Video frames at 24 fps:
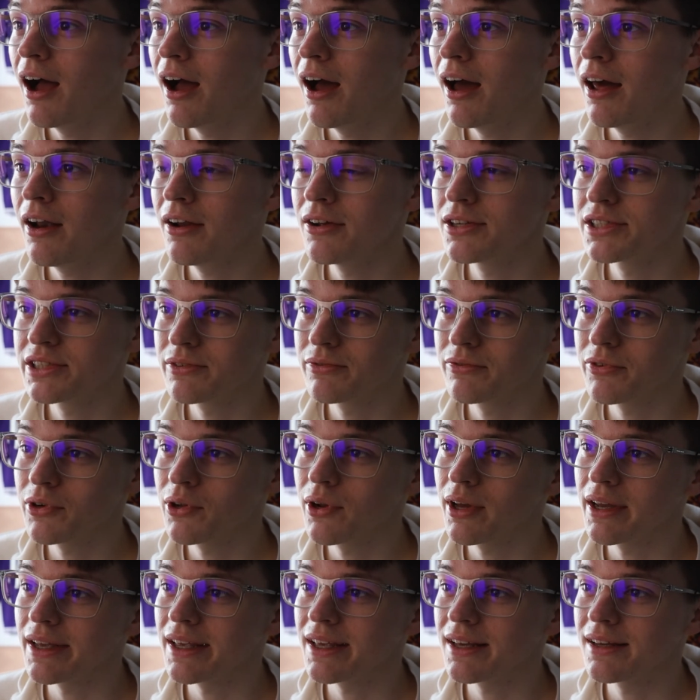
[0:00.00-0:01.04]
and I just feel
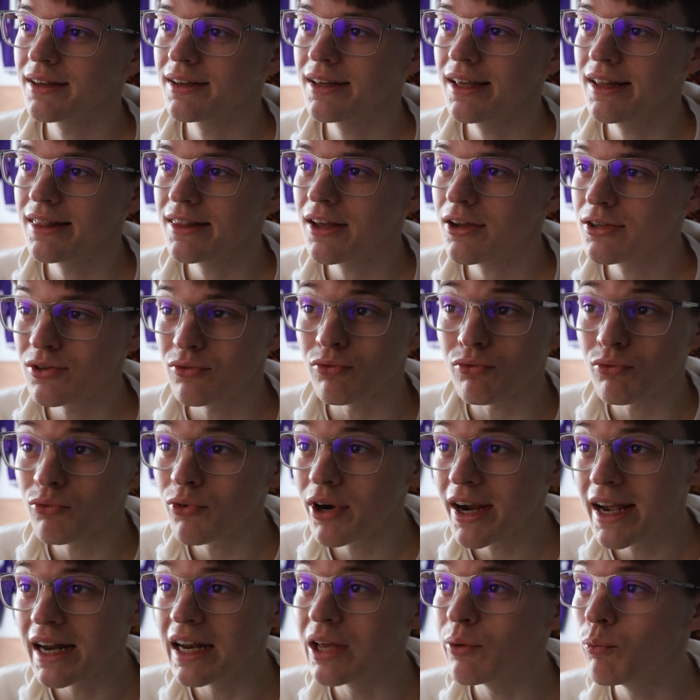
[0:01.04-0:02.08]
like it doesn't
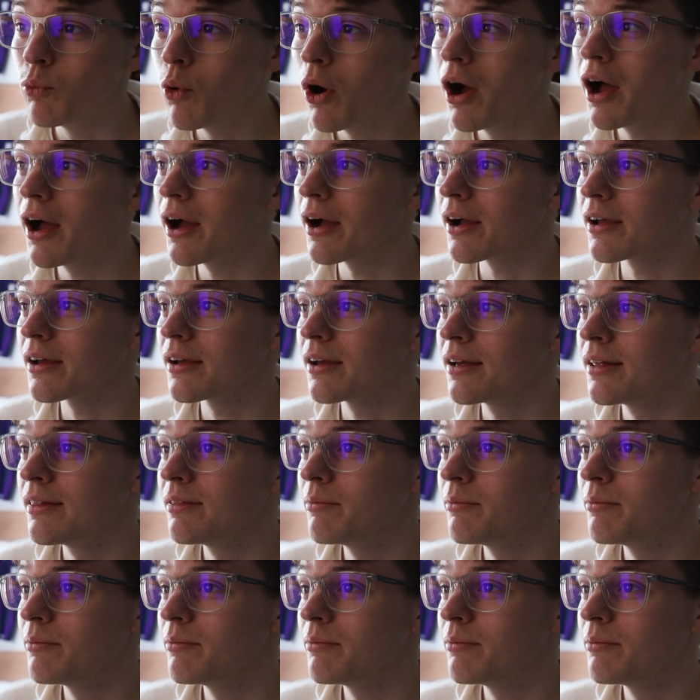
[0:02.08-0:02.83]
really work.